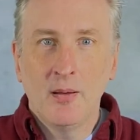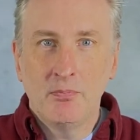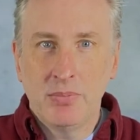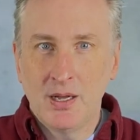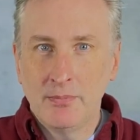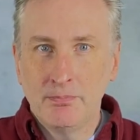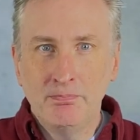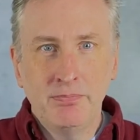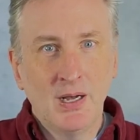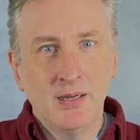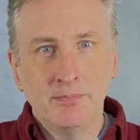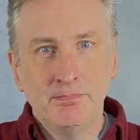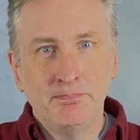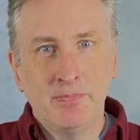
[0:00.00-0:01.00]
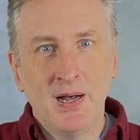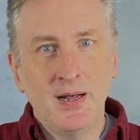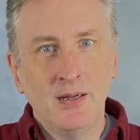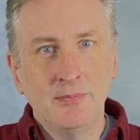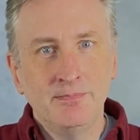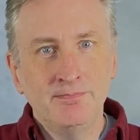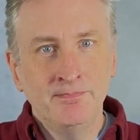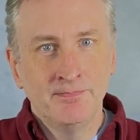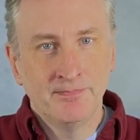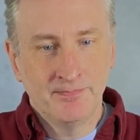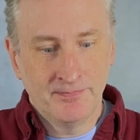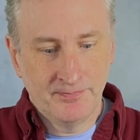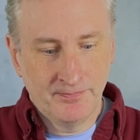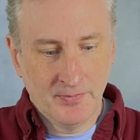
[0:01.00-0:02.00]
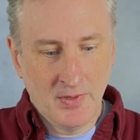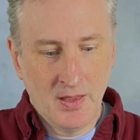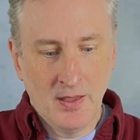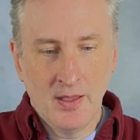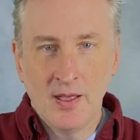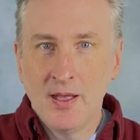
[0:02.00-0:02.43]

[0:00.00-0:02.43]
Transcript: bum bum bum,